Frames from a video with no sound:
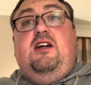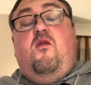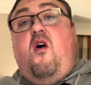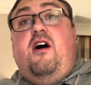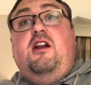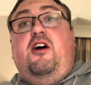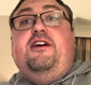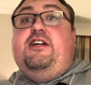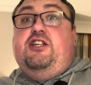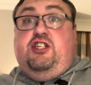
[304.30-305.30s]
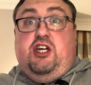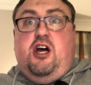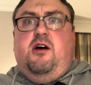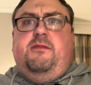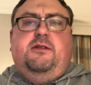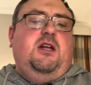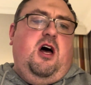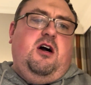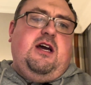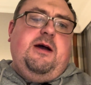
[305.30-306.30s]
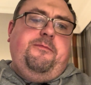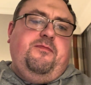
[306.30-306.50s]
quite like a German lager.